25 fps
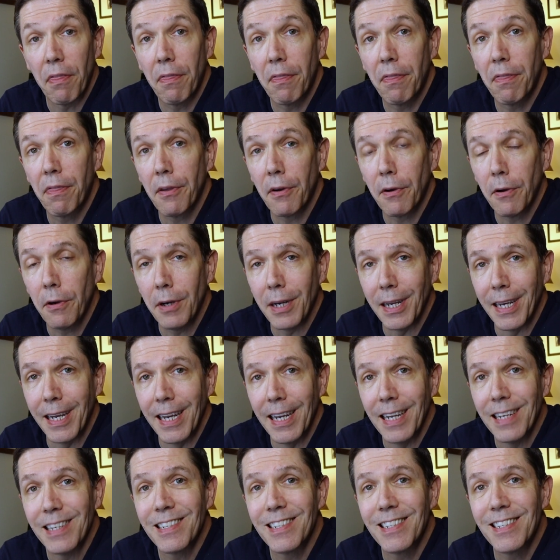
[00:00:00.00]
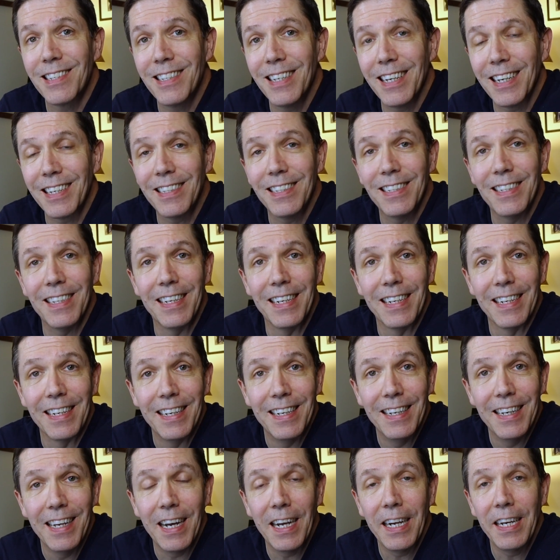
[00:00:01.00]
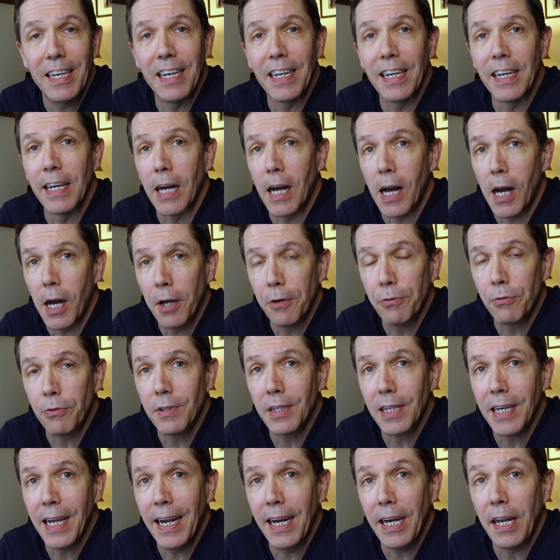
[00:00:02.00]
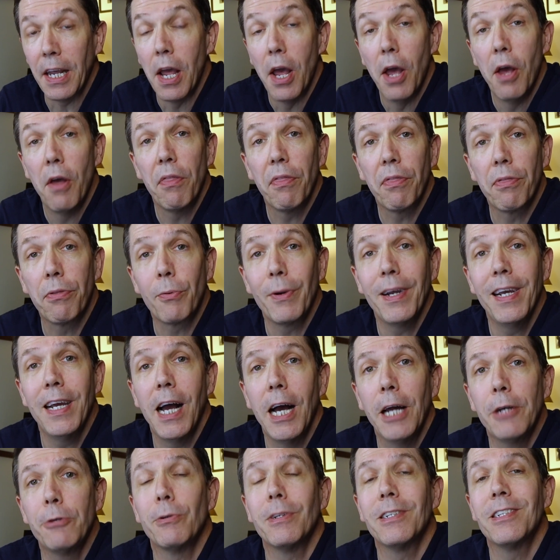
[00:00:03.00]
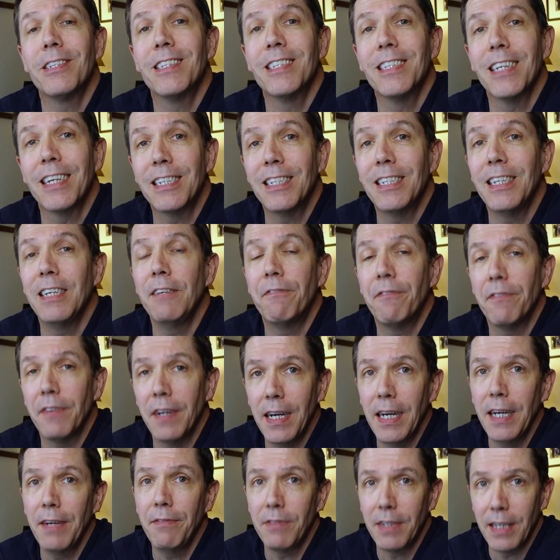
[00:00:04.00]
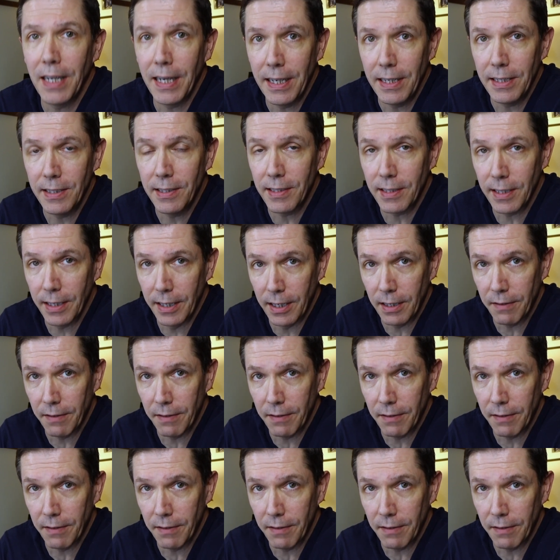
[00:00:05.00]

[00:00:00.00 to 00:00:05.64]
30, 60, 90, 180, 365 days in